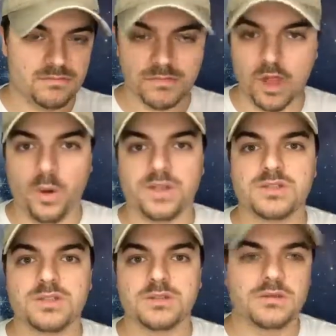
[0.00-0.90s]

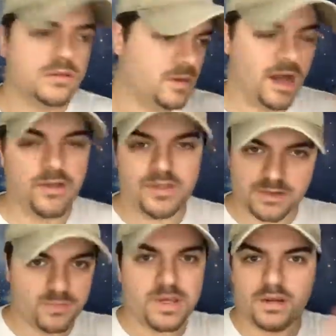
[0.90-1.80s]
lowest, other
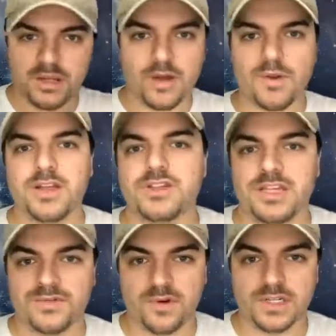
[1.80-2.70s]
than being able to arrange
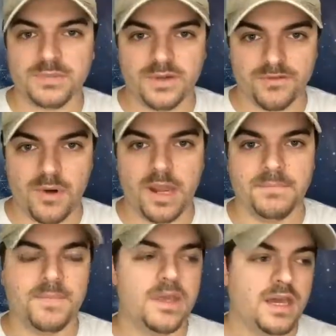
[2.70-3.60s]
things for it to be free.
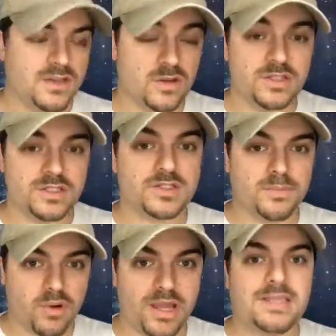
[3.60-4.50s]
As long as there's a
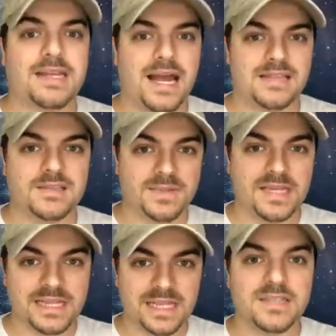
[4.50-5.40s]
price, it has to be
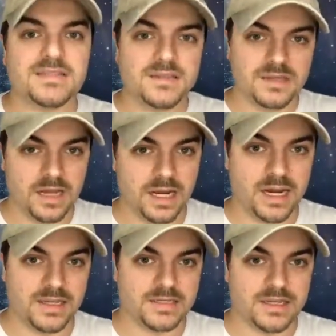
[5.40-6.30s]
at least
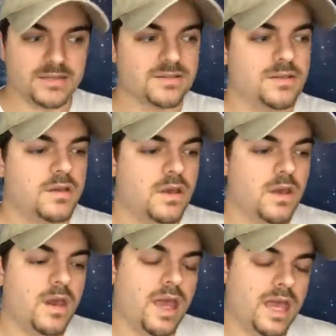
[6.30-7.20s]
99 cents.
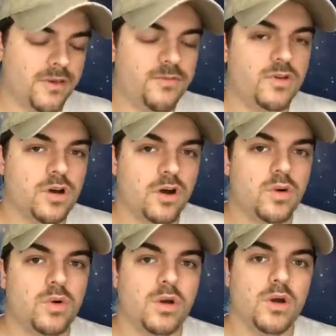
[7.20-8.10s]
If you
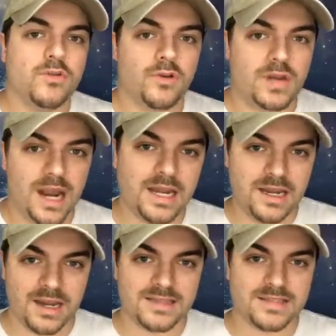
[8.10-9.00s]
go for
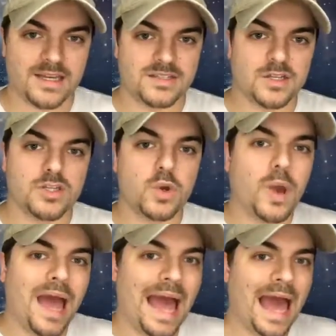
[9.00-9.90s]
99 cents, you
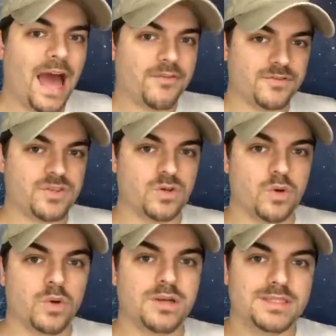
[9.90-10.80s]
have
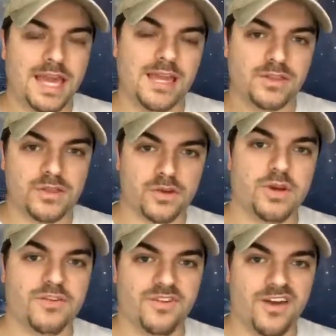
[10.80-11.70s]
to take the
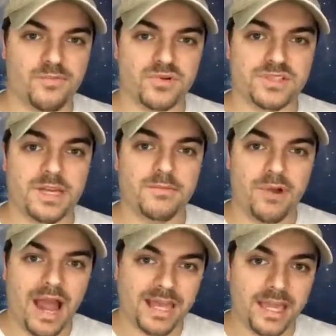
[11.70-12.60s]
35%
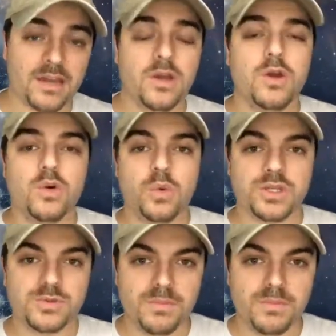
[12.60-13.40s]
bracket, which